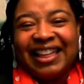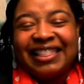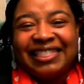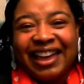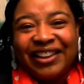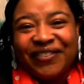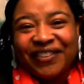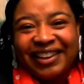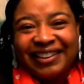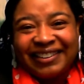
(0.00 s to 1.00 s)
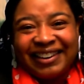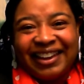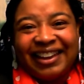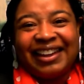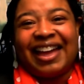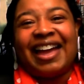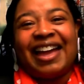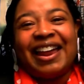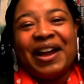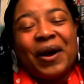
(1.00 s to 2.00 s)
Thanks for listening,
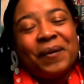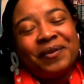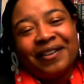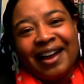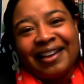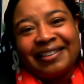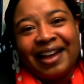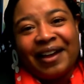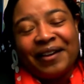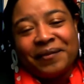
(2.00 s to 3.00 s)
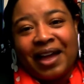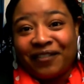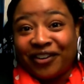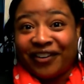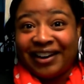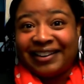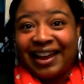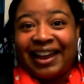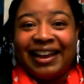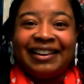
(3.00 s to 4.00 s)
and I hope you guys have a great
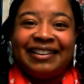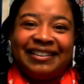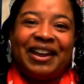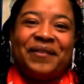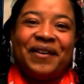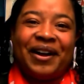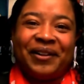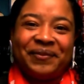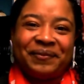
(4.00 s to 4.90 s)
day and stay well.